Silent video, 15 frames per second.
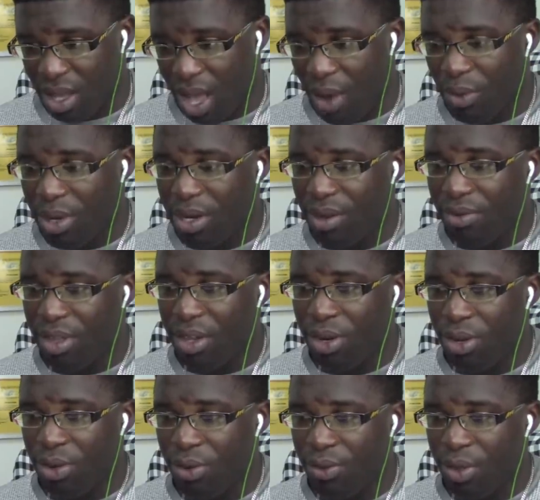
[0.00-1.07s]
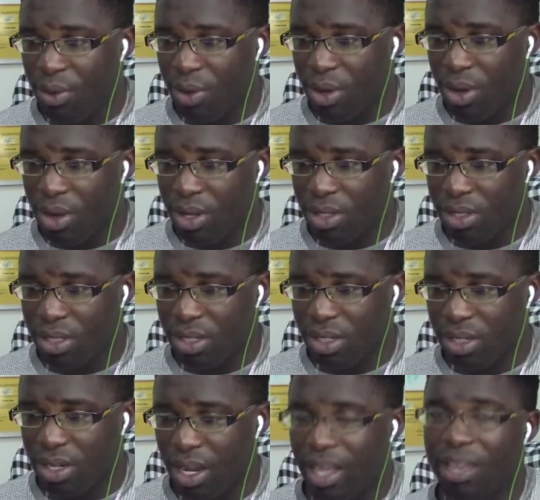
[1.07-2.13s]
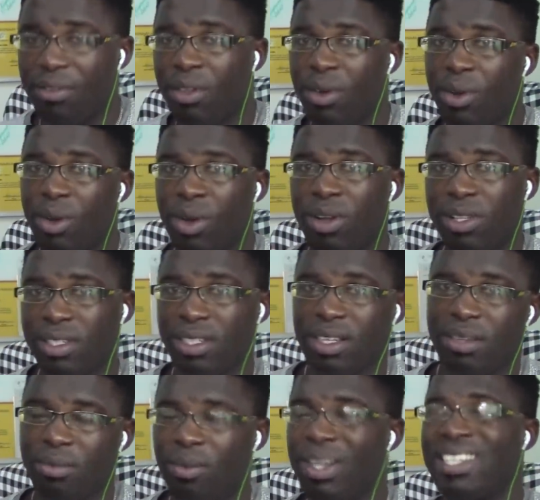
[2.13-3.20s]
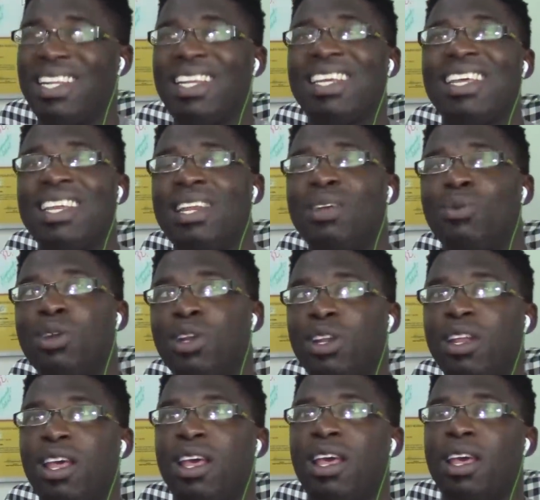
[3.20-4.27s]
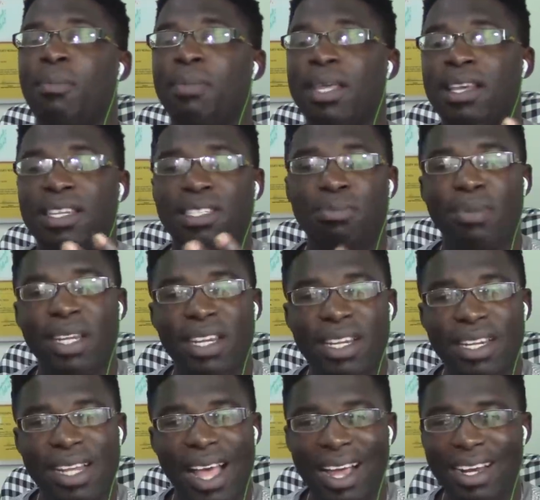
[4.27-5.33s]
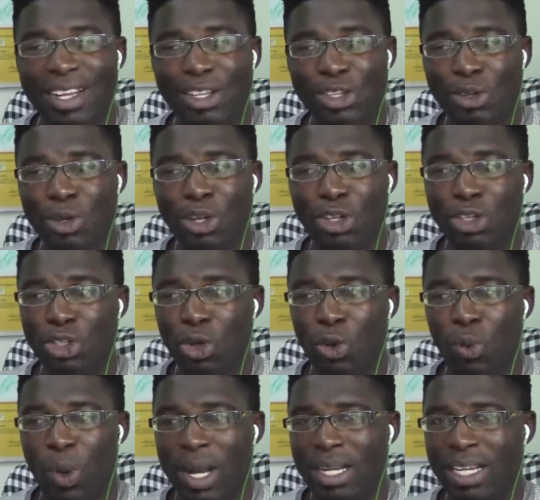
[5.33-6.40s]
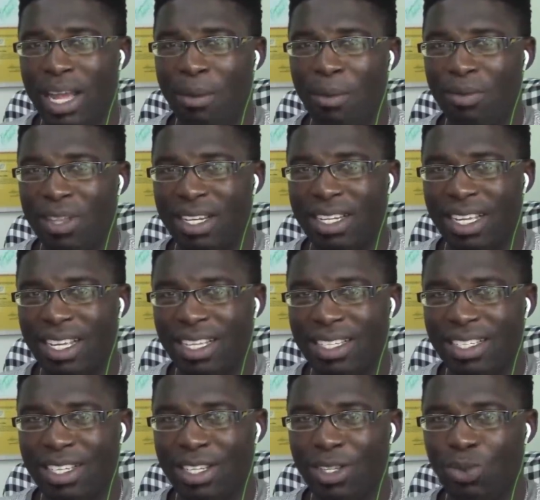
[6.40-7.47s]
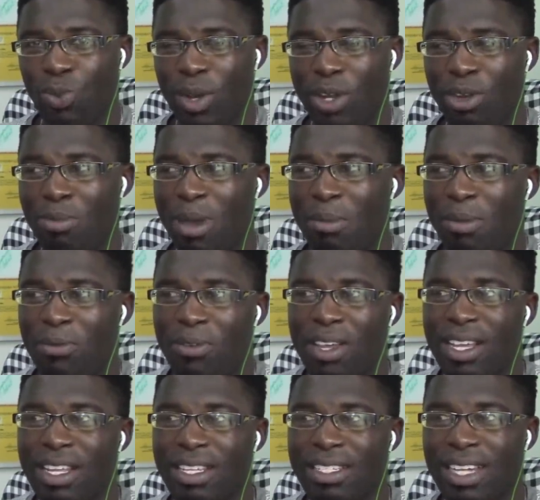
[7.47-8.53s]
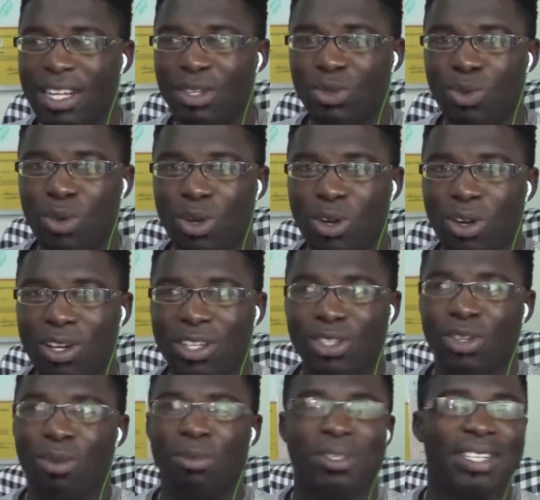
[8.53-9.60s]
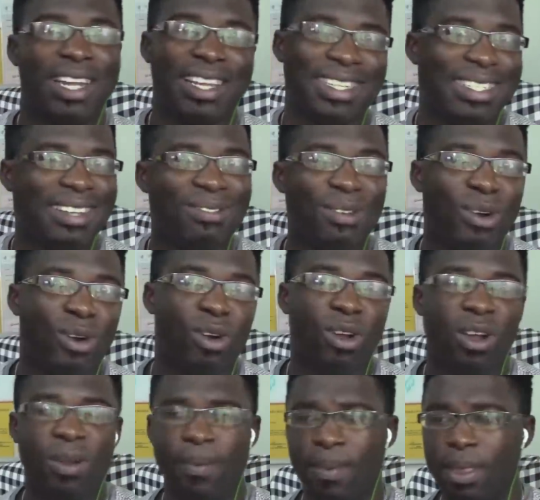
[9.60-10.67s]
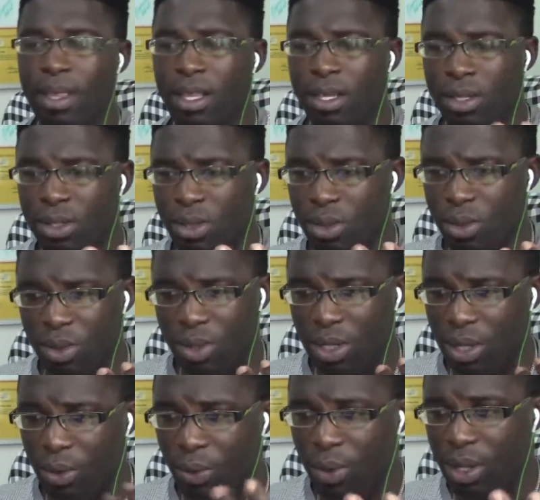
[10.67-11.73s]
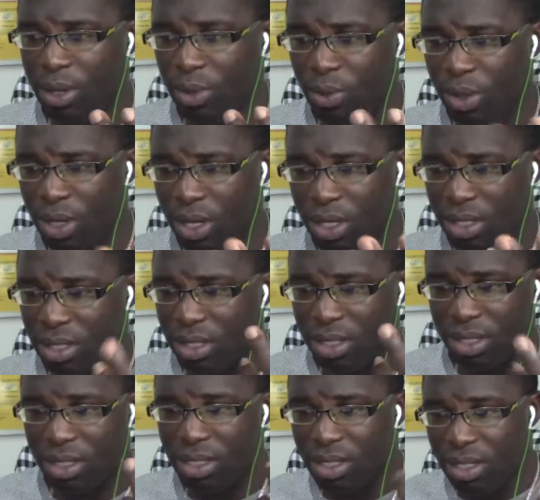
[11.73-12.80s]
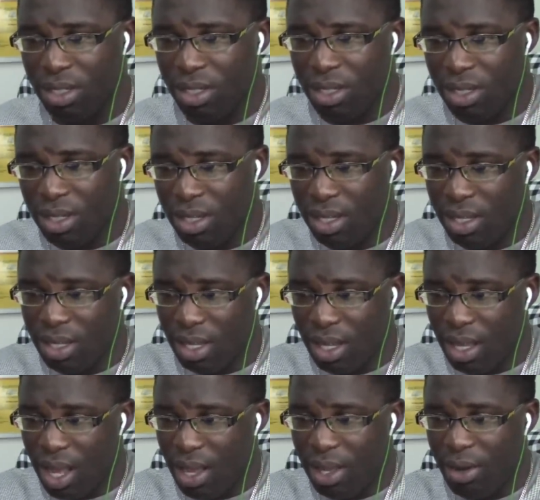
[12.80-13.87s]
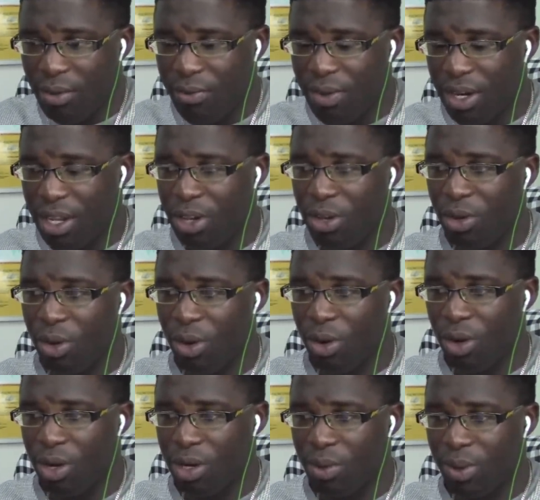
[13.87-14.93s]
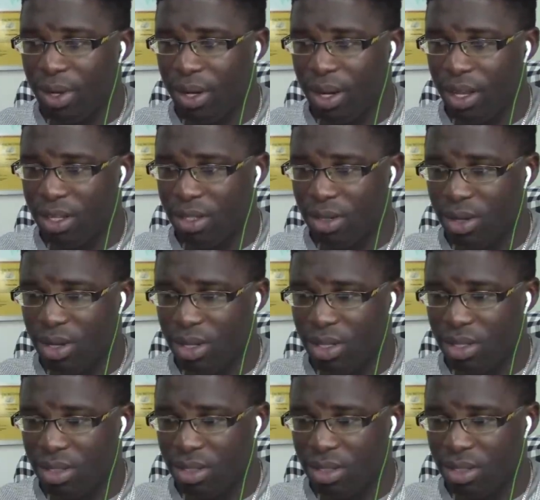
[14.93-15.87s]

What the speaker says: I wonder if they knew they were counting, like if they were counting, but then again they were not, because being in darkness you are not sure what time of the day it is. When you might be thinking it's like 2 o'clock, it's almost like a 7 o'clock, so they really were not, I don't think they knew how long they were in there at all.